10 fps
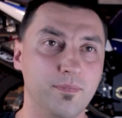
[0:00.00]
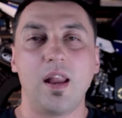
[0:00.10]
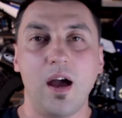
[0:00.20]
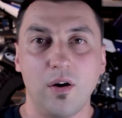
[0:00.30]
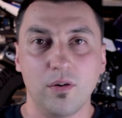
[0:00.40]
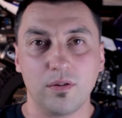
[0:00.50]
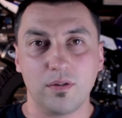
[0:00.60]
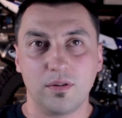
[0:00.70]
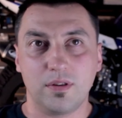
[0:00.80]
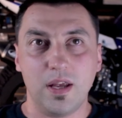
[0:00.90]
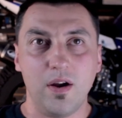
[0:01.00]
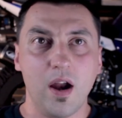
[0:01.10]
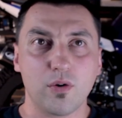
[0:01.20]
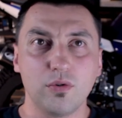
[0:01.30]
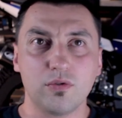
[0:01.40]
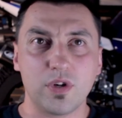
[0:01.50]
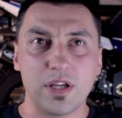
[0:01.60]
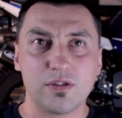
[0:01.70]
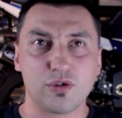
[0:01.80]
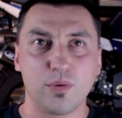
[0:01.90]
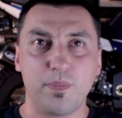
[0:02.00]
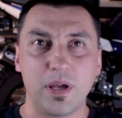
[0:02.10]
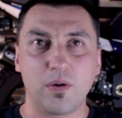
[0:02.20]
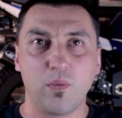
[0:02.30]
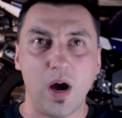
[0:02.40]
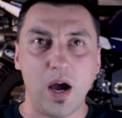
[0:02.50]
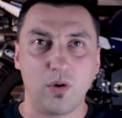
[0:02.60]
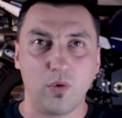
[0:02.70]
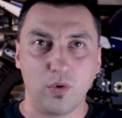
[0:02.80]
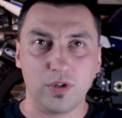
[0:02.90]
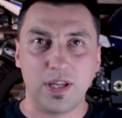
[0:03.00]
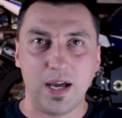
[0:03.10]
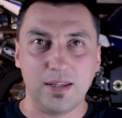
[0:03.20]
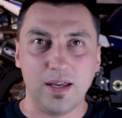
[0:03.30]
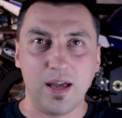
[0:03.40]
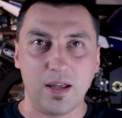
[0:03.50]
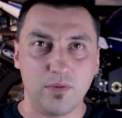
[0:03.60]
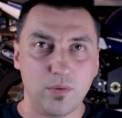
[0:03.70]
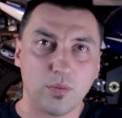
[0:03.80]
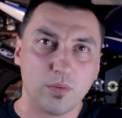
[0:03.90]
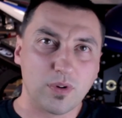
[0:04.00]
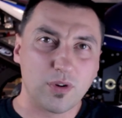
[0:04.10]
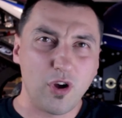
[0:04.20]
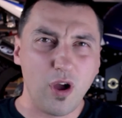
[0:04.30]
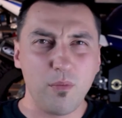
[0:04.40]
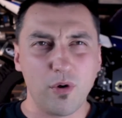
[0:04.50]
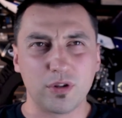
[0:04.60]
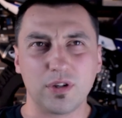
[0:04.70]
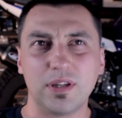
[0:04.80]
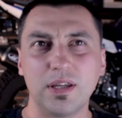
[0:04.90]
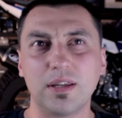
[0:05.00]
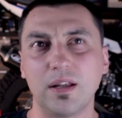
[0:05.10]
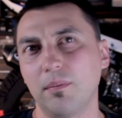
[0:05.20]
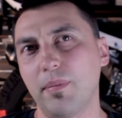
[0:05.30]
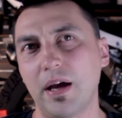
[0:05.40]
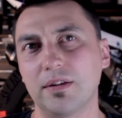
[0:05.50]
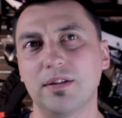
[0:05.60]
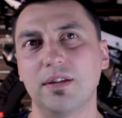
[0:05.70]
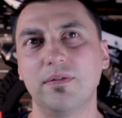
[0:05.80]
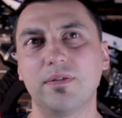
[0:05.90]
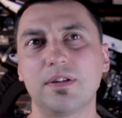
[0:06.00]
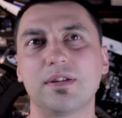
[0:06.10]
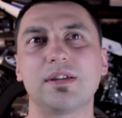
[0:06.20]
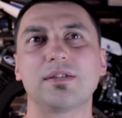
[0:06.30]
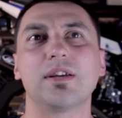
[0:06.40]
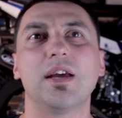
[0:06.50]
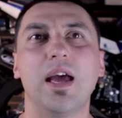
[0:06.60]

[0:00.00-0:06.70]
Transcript: Now, there are good reasons to pick one or the other, and we'll go more into detail about the differences